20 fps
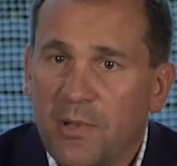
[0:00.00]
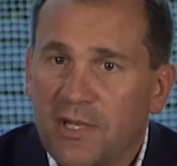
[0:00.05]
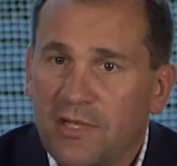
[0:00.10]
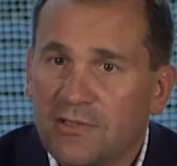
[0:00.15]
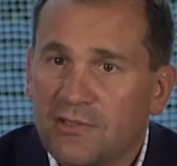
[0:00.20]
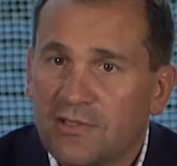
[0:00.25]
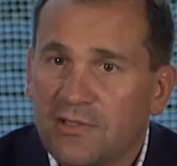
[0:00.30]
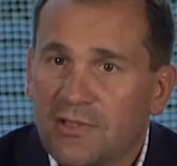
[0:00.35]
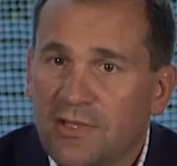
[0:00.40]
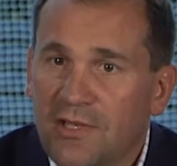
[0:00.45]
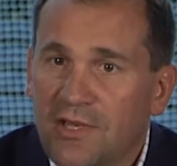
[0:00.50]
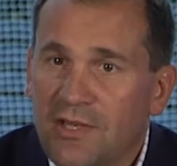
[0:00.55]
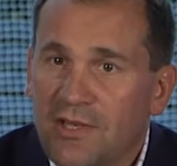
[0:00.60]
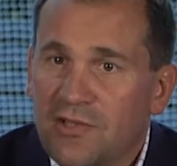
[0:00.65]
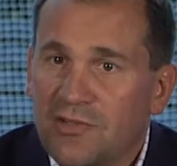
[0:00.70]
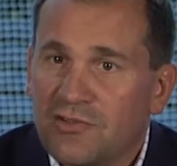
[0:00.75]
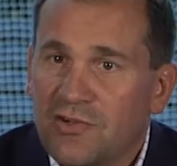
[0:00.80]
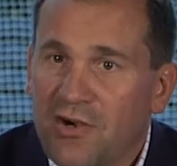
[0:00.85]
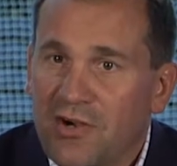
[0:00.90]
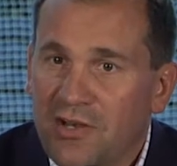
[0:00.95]
picks
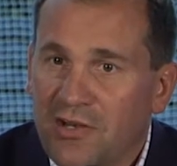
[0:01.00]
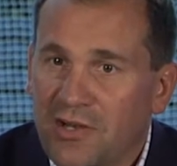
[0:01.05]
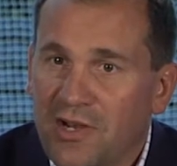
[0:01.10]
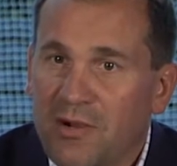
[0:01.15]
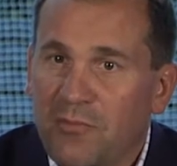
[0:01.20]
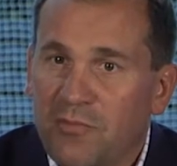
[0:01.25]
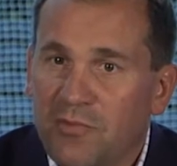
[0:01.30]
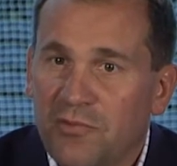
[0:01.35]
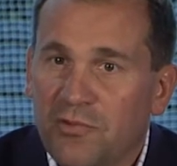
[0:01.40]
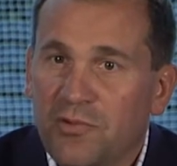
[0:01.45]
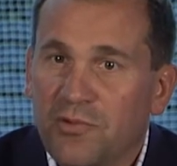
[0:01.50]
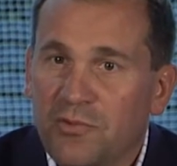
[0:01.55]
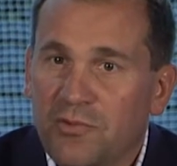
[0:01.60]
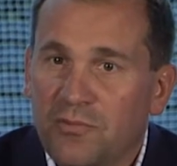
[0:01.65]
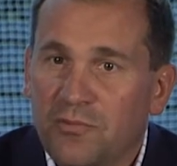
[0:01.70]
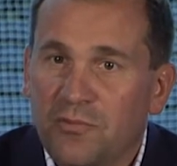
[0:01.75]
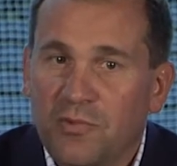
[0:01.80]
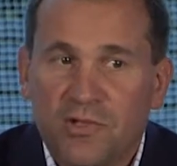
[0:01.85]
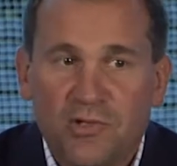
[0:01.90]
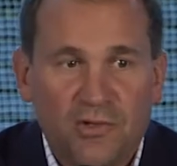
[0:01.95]
starting to come through.
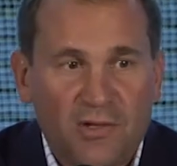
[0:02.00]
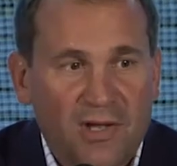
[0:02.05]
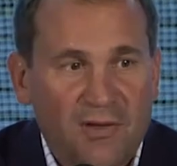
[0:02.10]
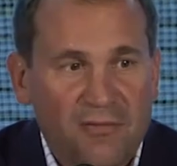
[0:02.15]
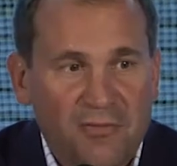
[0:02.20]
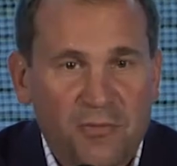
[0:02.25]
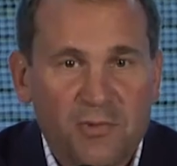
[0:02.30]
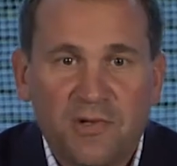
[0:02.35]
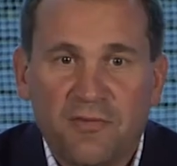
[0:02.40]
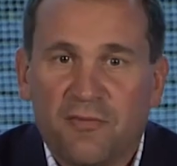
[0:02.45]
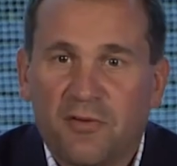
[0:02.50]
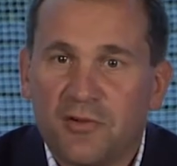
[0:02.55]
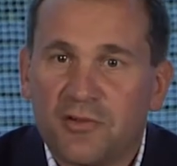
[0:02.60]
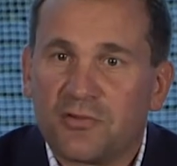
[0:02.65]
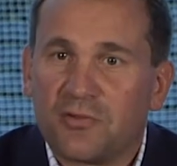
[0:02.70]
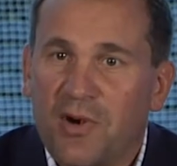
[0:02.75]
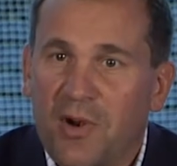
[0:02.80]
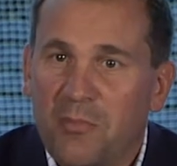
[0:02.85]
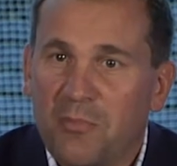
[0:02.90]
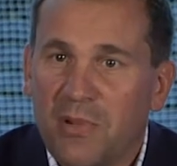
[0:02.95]
When you have three
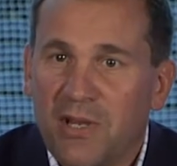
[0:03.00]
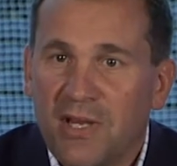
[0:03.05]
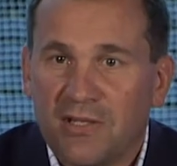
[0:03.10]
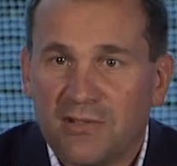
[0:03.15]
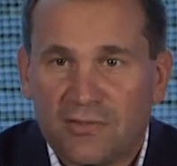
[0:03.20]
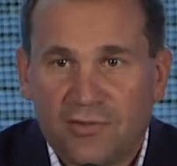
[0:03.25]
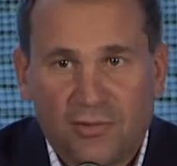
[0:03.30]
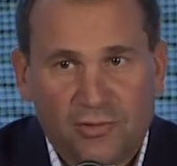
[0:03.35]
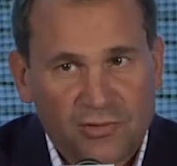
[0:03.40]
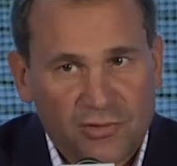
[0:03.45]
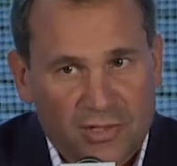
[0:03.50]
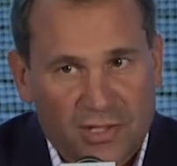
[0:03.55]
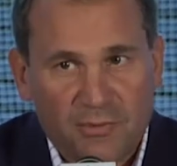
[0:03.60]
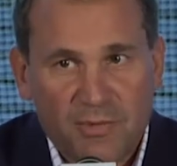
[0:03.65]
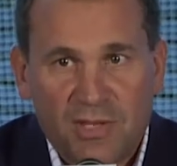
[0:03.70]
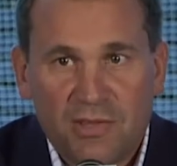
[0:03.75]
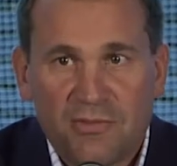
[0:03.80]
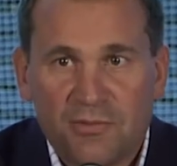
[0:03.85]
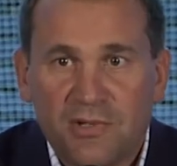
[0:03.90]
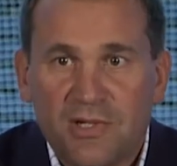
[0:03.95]
first-round picks, those are going
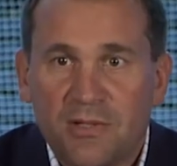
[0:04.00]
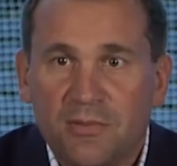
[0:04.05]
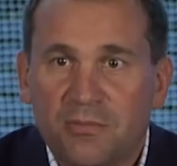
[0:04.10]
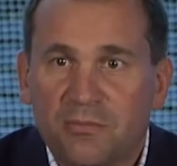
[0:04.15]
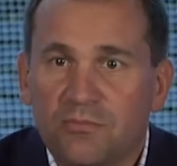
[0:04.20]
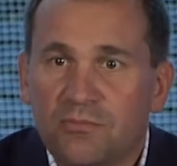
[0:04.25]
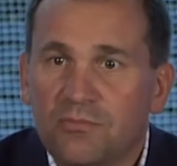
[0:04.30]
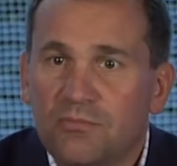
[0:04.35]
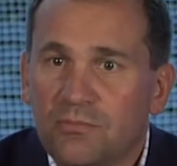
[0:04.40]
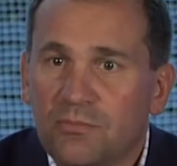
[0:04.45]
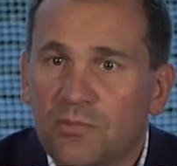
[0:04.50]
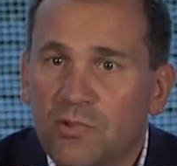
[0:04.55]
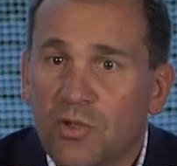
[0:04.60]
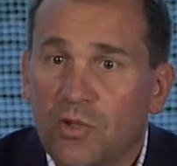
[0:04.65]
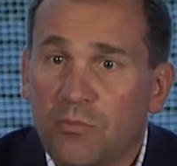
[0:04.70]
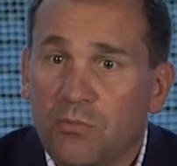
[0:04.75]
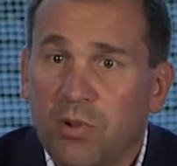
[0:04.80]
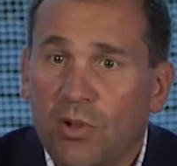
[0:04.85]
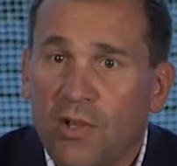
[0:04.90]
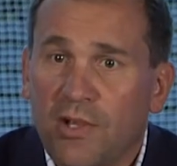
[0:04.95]
to be three
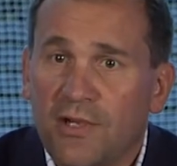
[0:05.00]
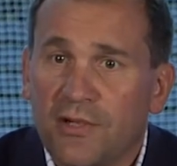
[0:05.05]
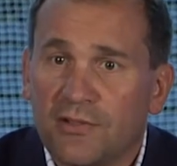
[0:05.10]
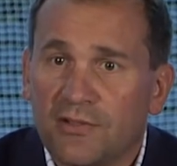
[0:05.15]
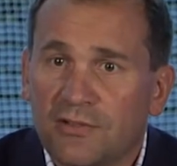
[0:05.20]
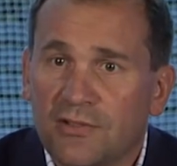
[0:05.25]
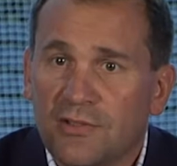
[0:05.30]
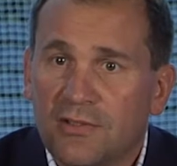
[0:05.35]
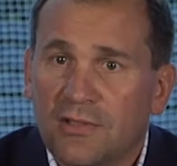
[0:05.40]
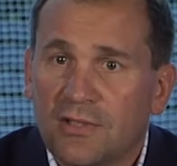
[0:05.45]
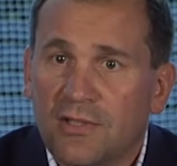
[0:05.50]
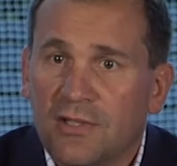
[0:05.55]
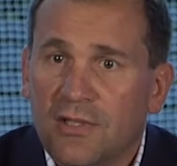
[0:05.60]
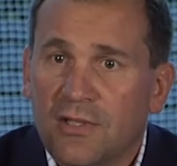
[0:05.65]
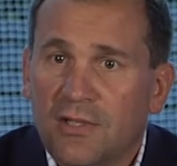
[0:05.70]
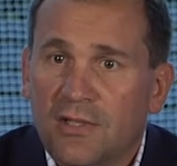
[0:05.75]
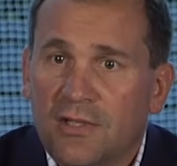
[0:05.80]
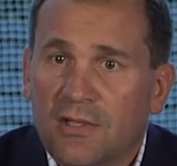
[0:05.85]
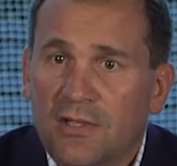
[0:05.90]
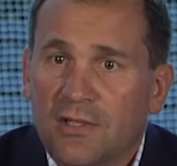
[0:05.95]
good players.
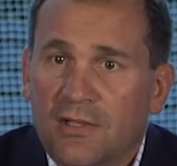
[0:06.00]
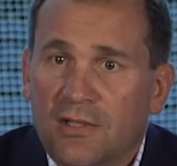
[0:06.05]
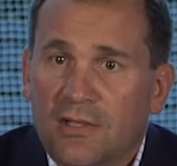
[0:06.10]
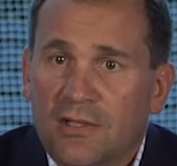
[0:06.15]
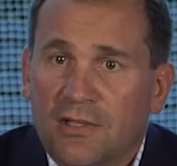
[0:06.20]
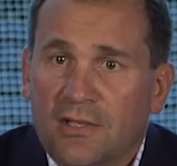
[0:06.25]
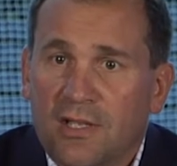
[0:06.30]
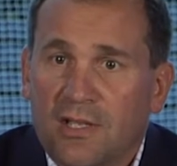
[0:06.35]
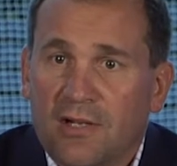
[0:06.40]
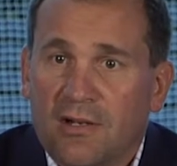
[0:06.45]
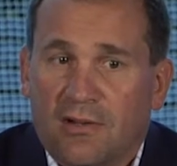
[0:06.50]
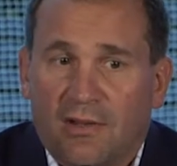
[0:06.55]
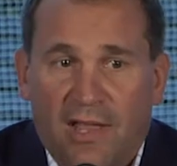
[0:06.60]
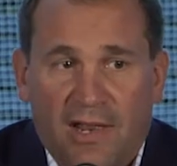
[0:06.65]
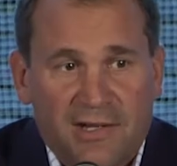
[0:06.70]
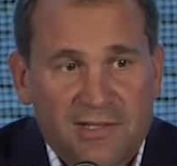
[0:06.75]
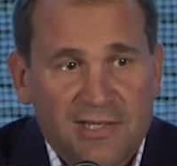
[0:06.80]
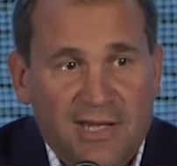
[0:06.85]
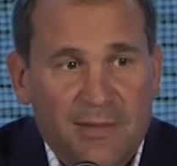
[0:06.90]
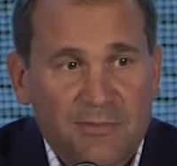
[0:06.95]
And a
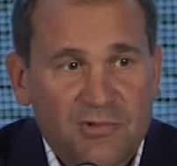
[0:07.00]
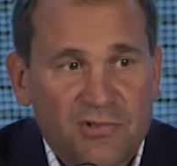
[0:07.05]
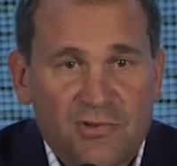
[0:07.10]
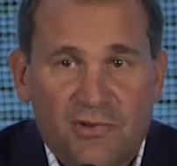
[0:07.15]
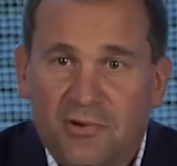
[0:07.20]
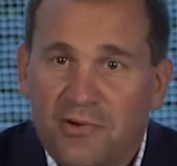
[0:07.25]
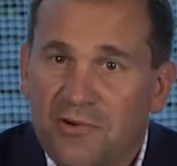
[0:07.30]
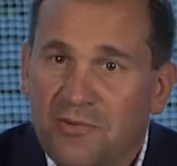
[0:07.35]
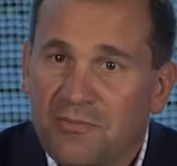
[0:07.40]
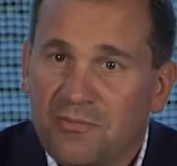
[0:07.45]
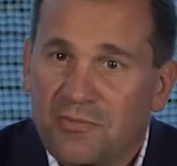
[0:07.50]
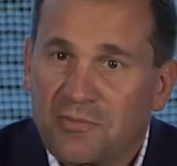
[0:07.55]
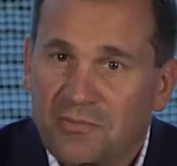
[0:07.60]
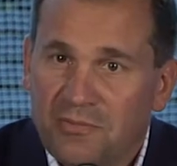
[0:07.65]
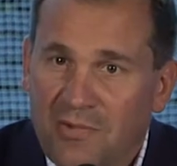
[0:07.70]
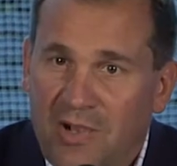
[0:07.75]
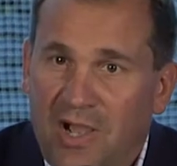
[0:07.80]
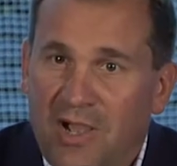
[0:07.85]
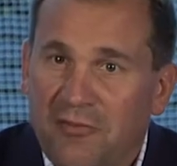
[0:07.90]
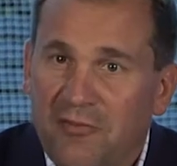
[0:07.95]
lot of times they're
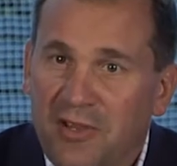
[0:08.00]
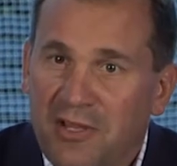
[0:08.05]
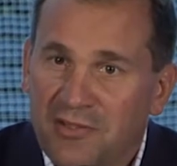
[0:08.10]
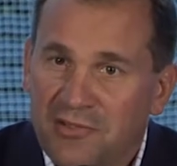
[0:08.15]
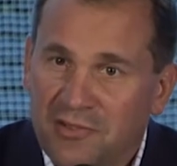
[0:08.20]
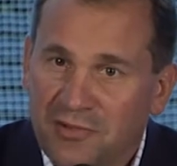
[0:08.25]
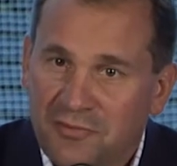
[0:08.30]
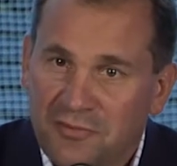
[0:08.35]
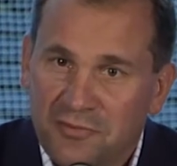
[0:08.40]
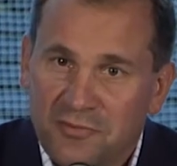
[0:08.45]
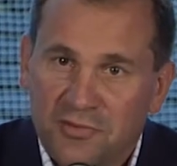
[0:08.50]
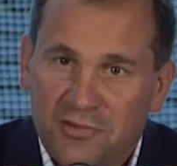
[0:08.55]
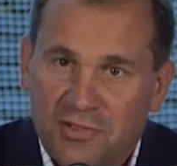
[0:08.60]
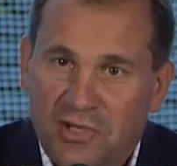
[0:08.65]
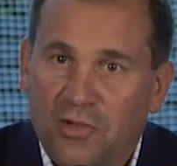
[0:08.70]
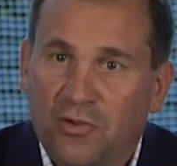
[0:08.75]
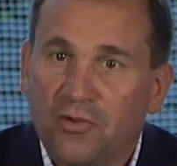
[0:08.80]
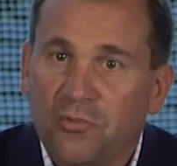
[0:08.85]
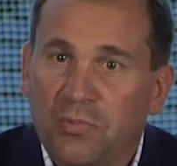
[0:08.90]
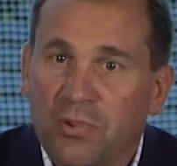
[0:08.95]
offensive
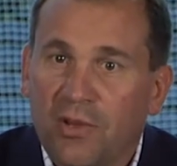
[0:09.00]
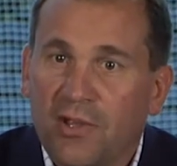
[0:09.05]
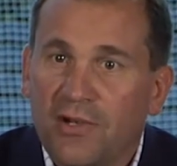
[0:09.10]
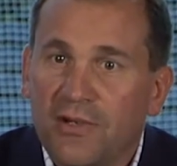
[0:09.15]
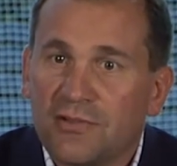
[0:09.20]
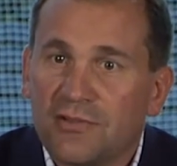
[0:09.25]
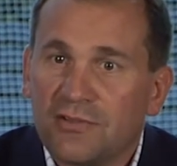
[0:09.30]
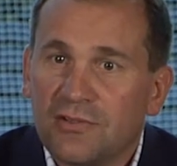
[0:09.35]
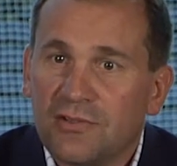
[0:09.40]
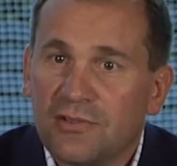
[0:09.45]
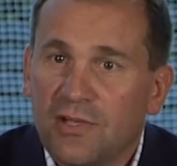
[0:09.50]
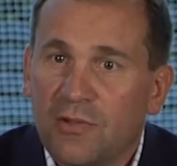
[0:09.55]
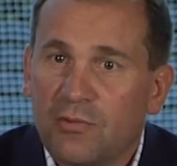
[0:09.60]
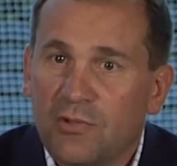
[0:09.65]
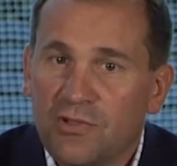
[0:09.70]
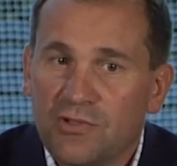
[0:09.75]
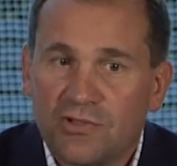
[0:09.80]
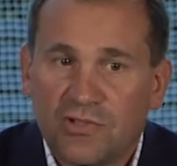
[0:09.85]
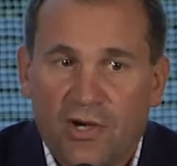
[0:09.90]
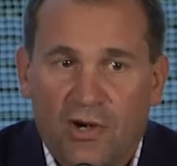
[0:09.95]
skilled players. And
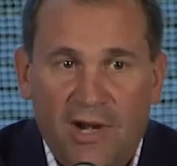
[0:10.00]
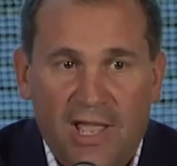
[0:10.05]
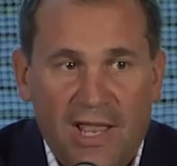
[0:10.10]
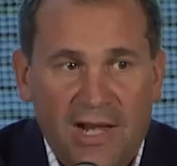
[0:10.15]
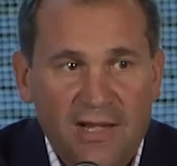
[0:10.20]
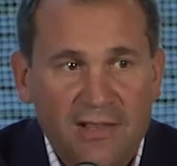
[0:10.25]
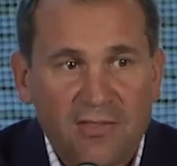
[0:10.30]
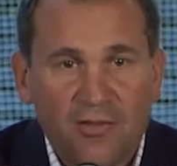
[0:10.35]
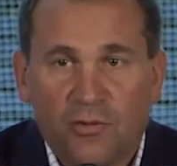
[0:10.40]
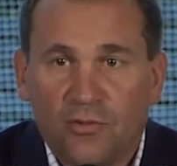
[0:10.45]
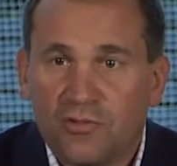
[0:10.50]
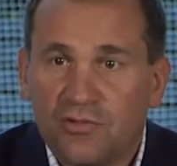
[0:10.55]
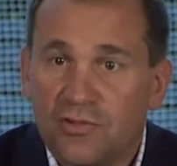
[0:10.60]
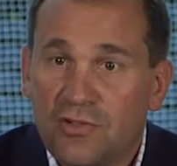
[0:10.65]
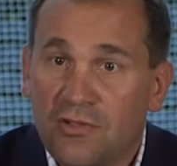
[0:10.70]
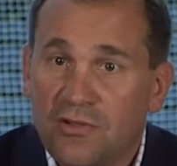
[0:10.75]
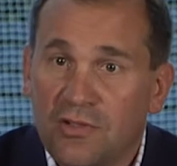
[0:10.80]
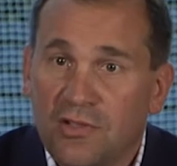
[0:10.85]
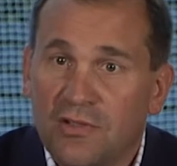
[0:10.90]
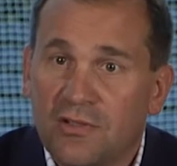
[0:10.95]
when you start adding those
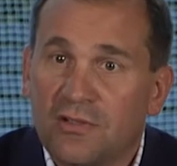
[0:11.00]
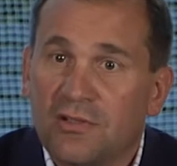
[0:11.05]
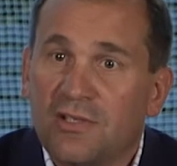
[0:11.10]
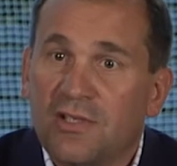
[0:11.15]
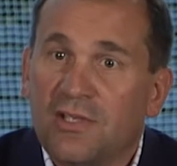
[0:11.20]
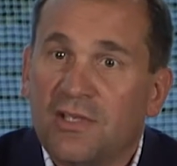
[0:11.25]
to the